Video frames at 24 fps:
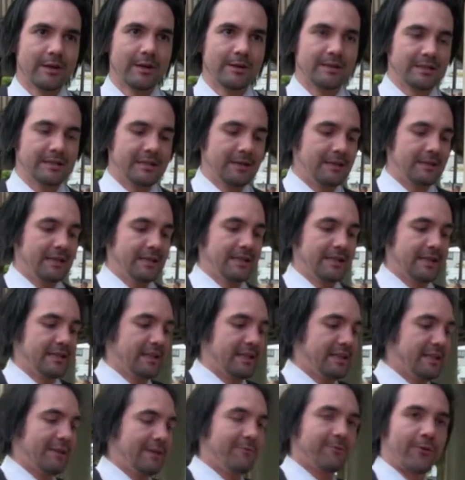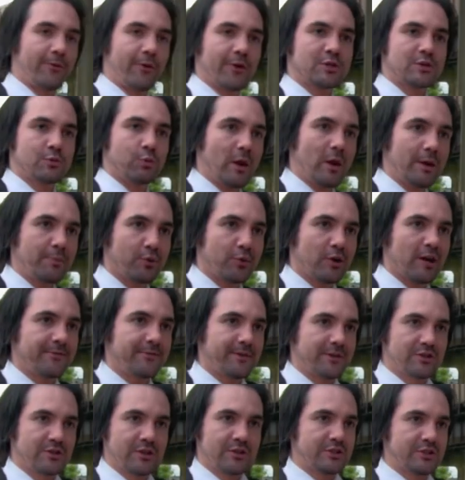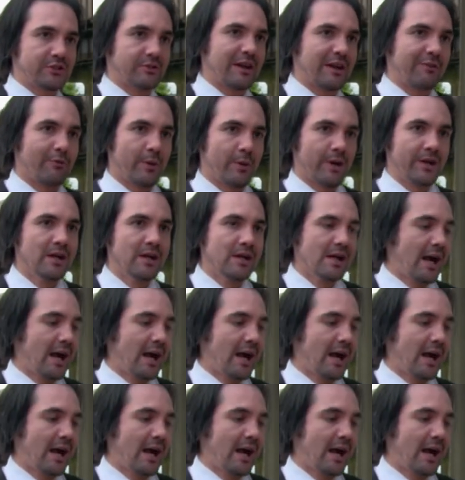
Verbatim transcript: And then and they force one preference onto everyone.